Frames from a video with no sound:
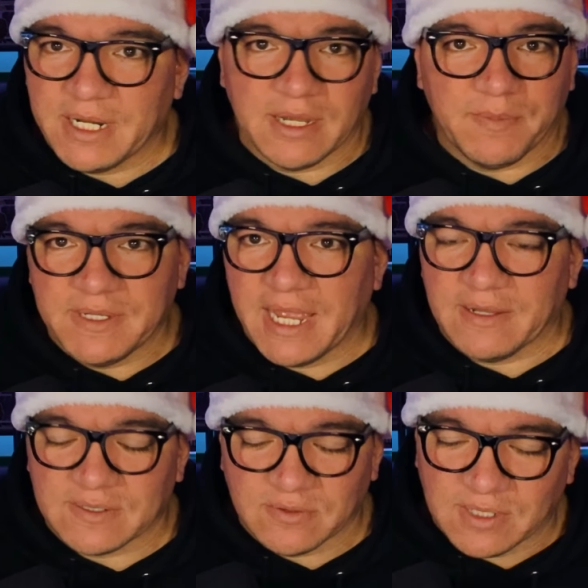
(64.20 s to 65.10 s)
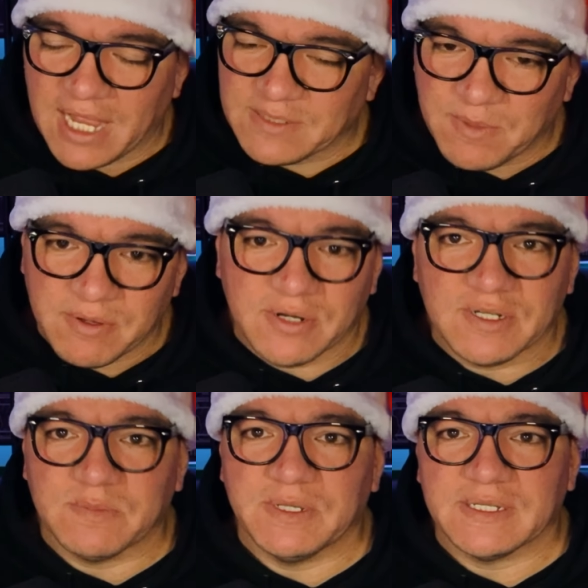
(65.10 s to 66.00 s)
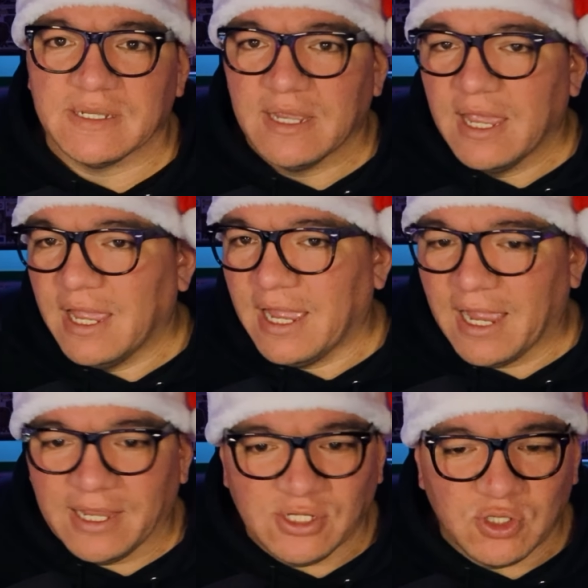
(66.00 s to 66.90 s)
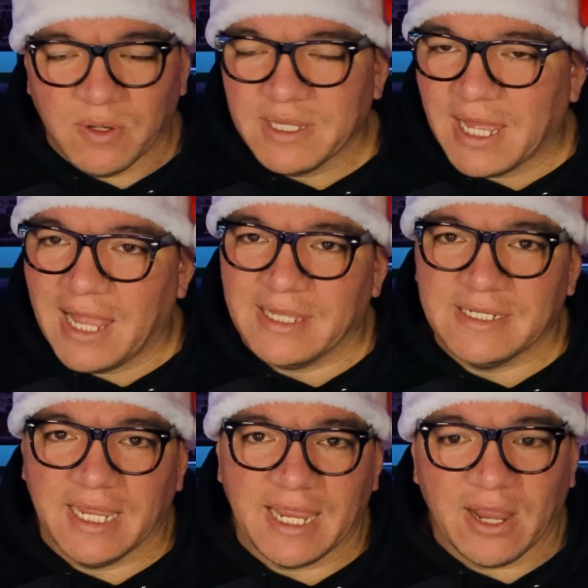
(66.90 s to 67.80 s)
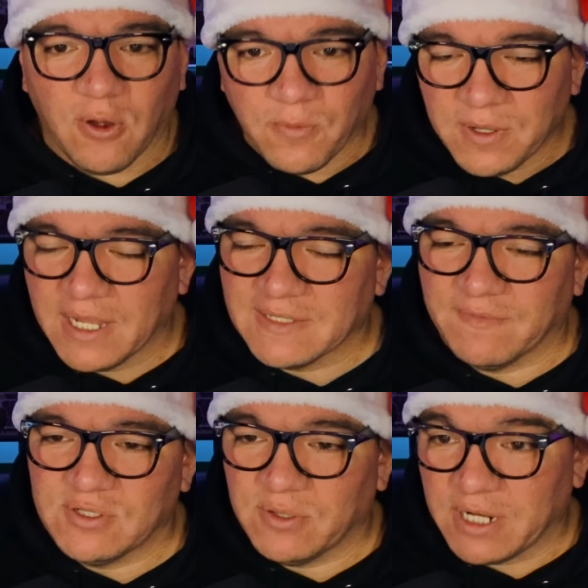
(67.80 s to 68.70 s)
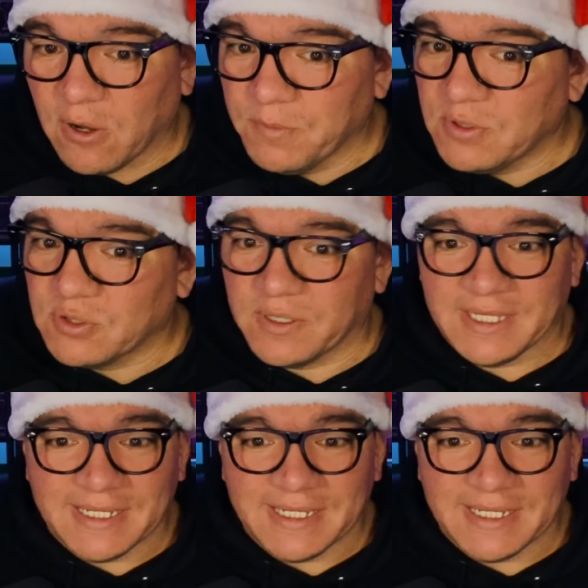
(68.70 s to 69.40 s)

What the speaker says: up and down. So guys, Merry Christmas. I enjoy the holiday. I hope you guys have enjoyed it. I hope you enjoyed this